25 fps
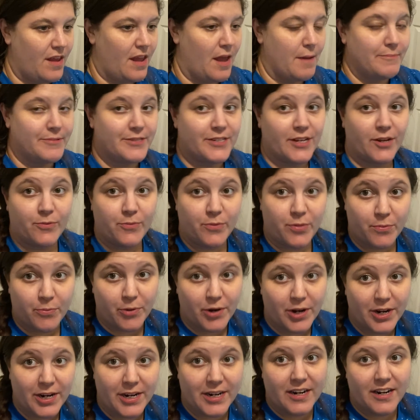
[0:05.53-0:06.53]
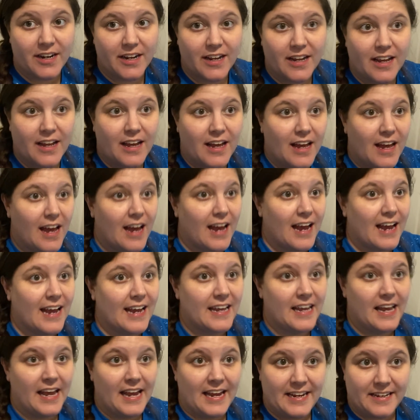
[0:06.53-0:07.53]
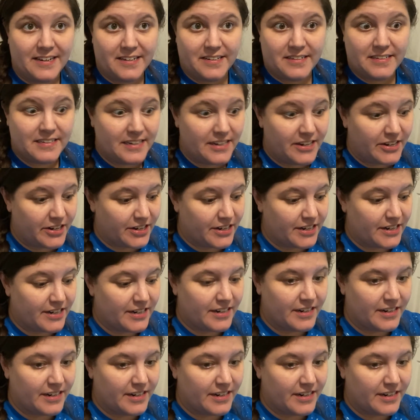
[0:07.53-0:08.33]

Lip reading: Done with work. I ate dinner.